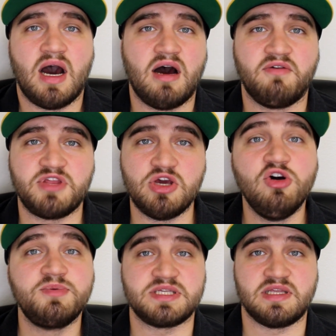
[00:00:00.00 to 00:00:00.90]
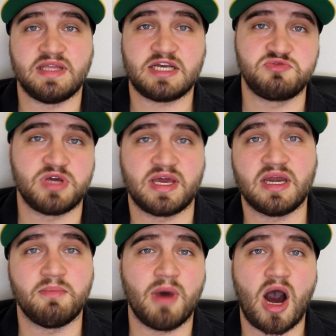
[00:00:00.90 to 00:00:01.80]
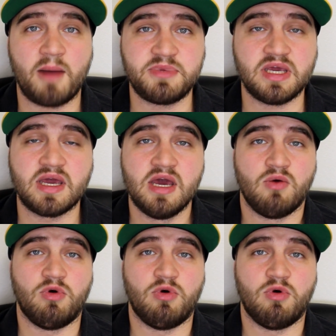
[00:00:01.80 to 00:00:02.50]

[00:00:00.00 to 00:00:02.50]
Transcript: of the hoops, and then next week I get an optic.